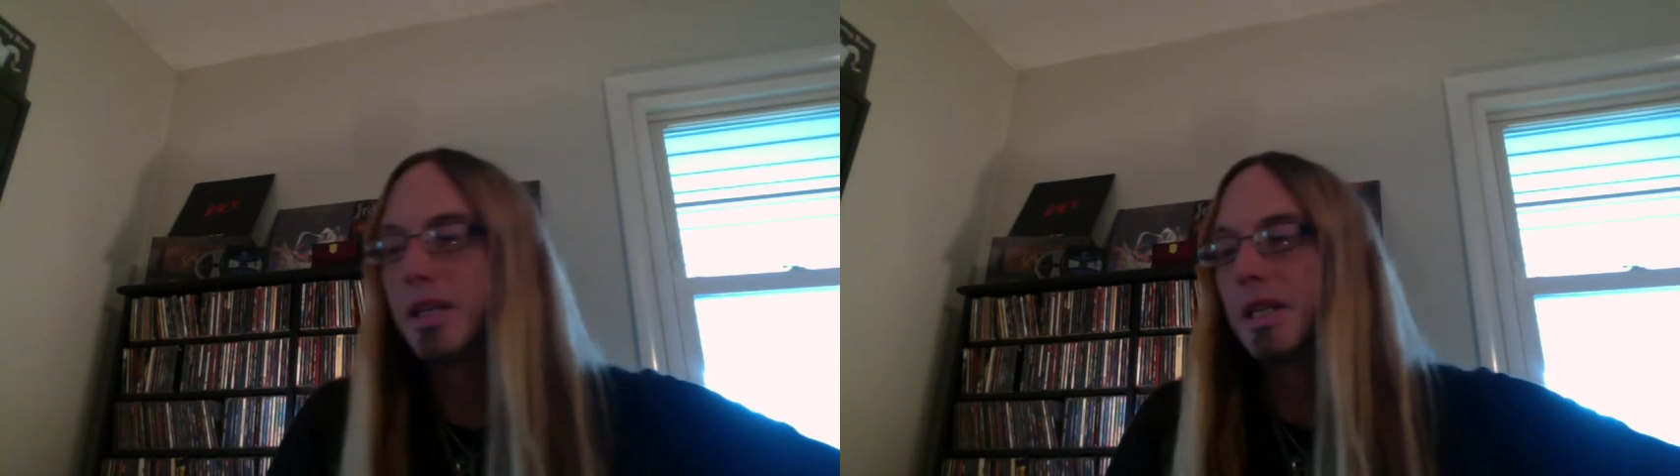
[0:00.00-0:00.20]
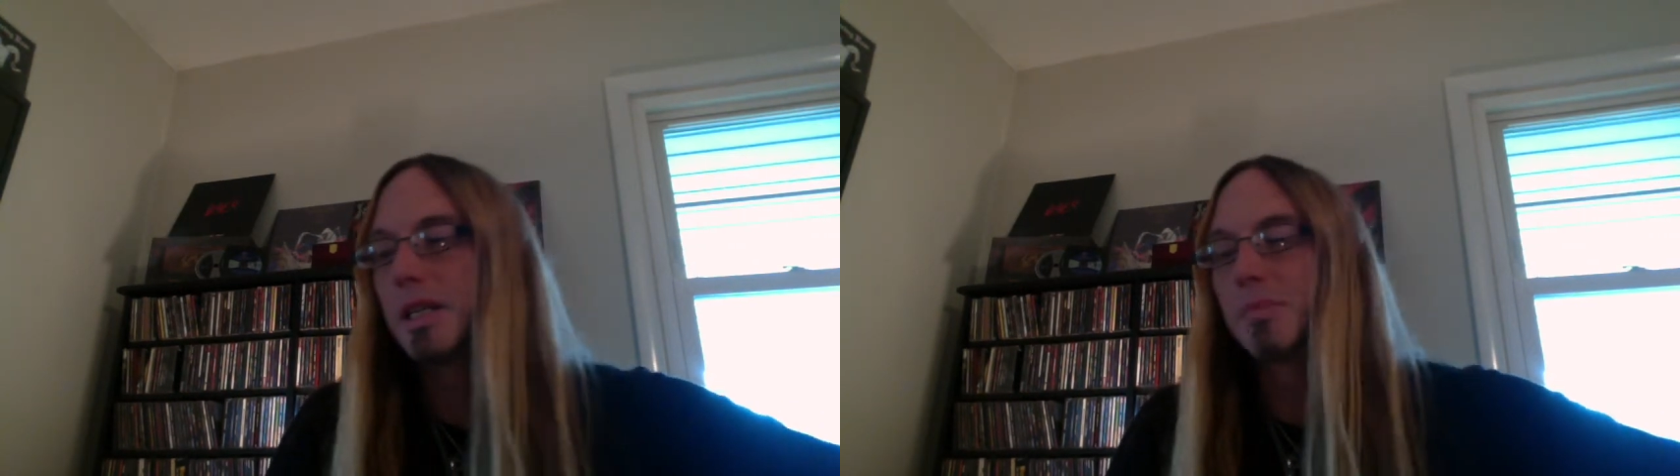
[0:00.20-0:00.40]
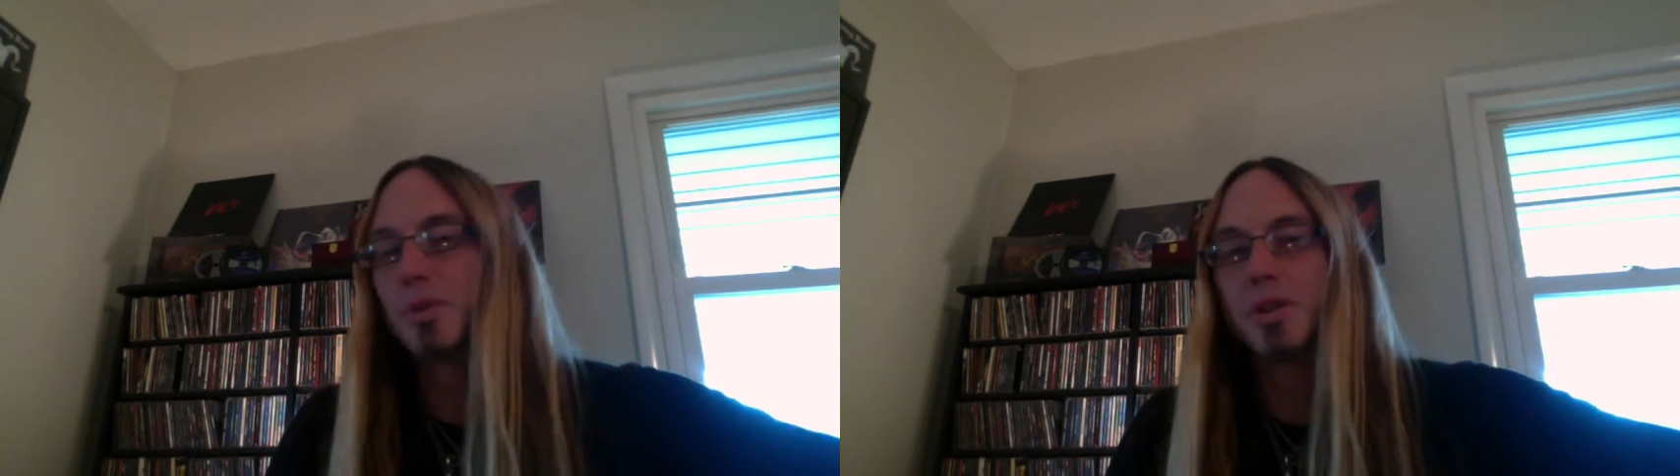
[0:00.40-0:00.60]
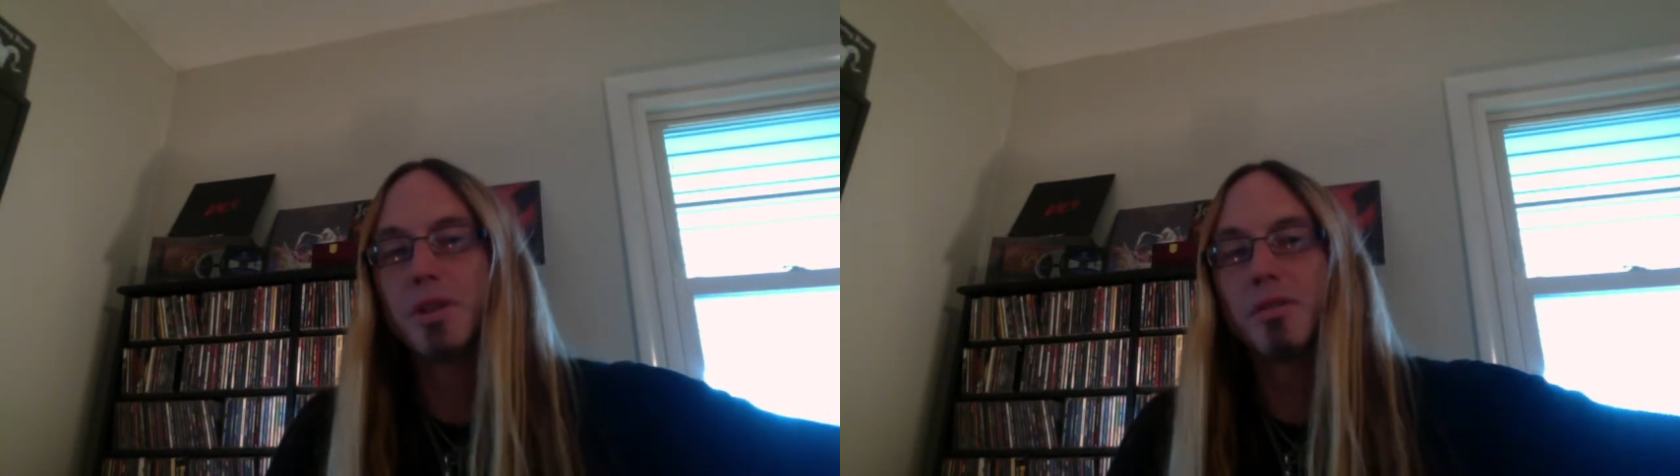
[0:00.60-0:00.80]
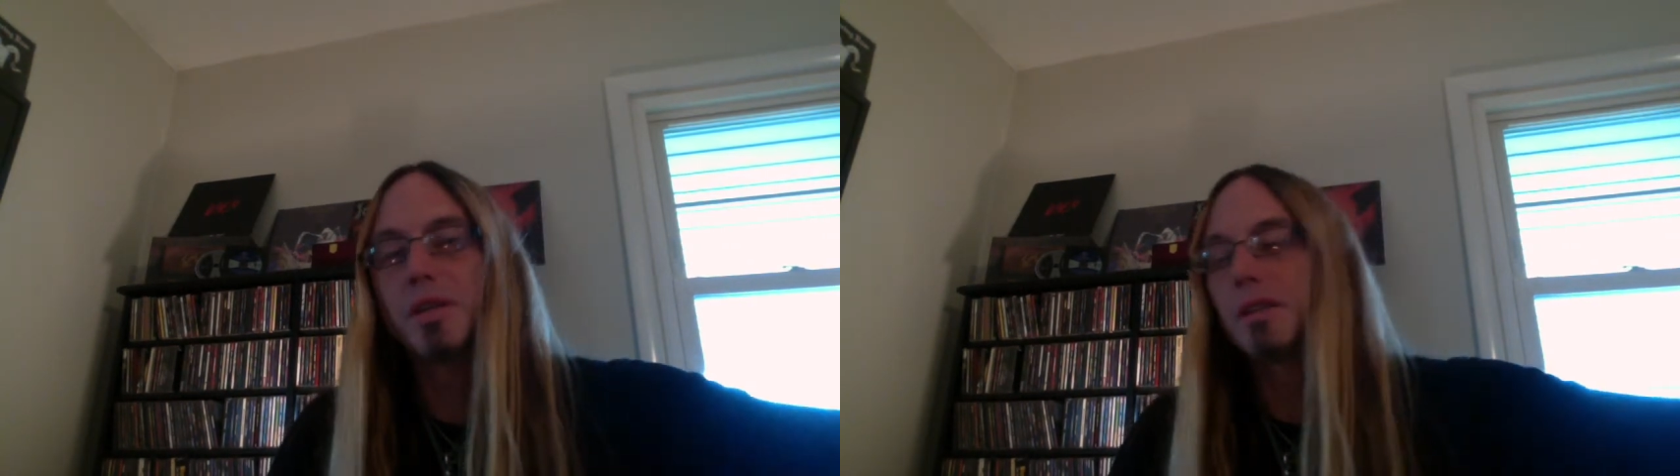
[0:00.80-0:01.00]
they did put
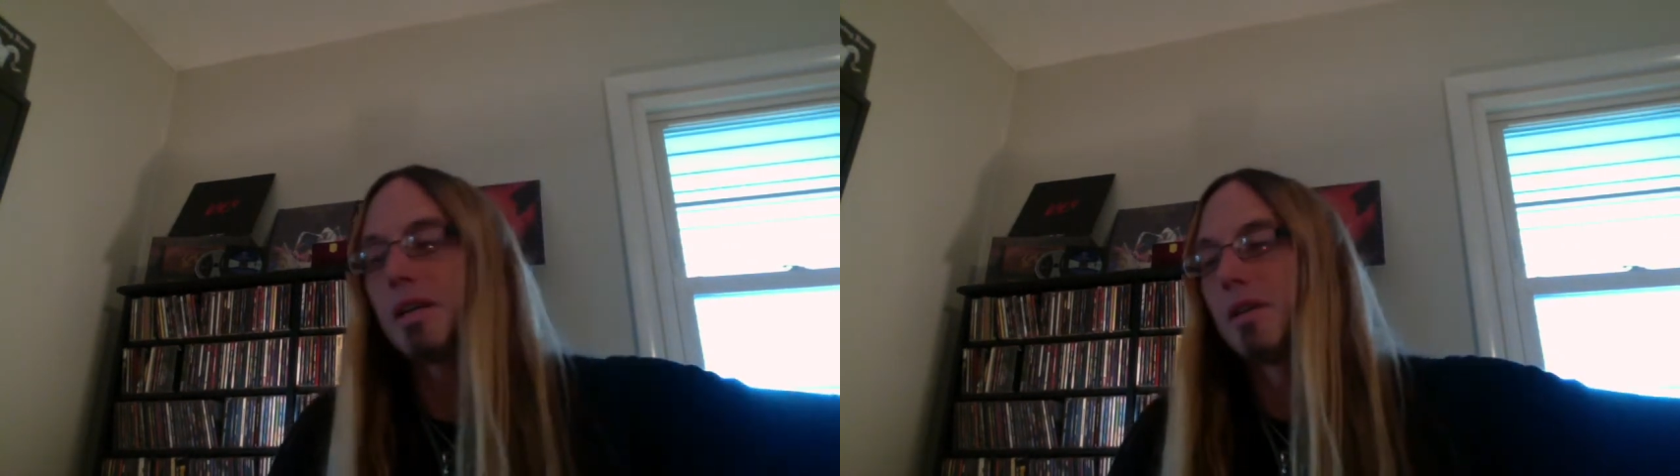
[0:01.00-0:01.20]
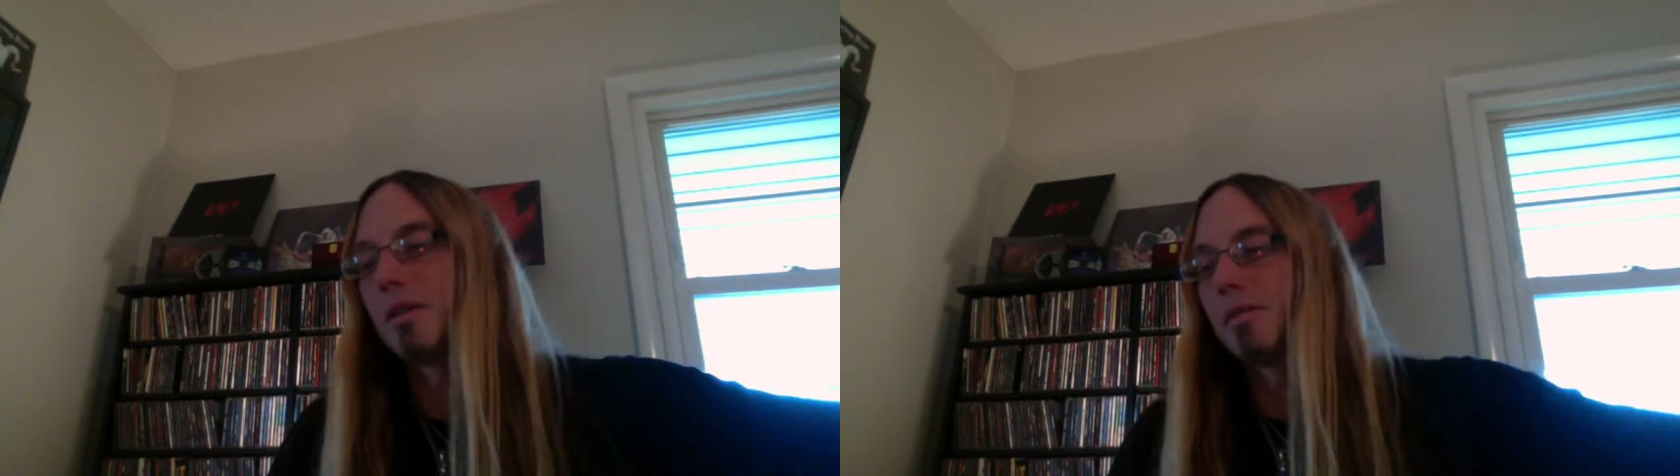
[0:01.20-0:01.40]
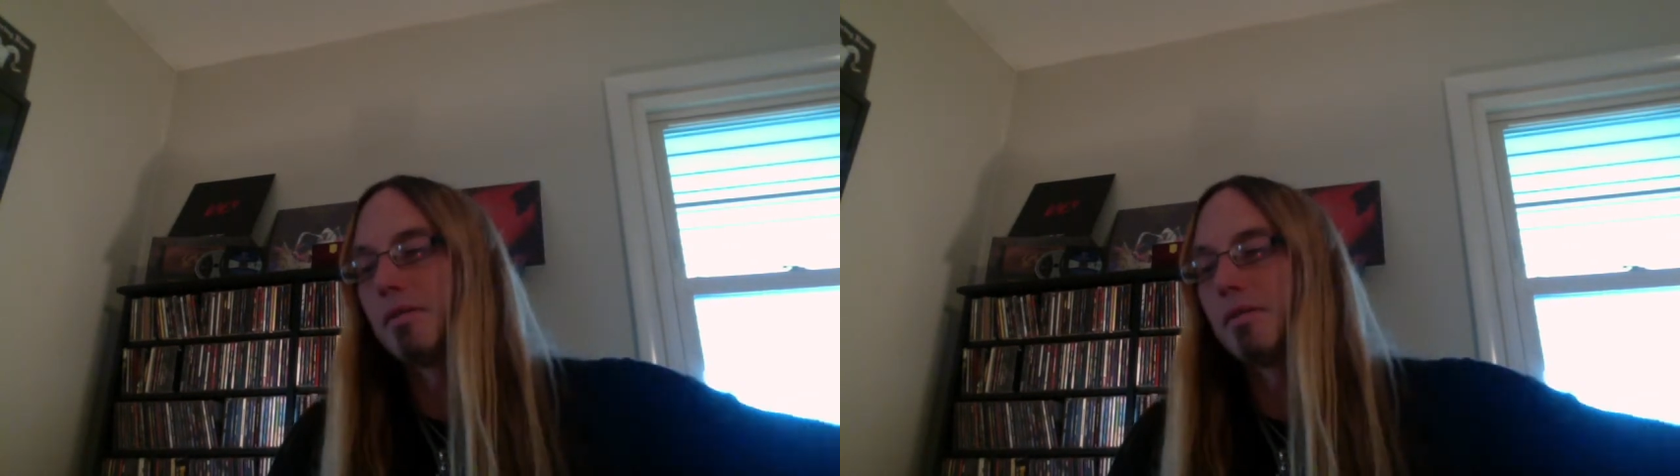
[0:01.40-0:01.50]
this record out on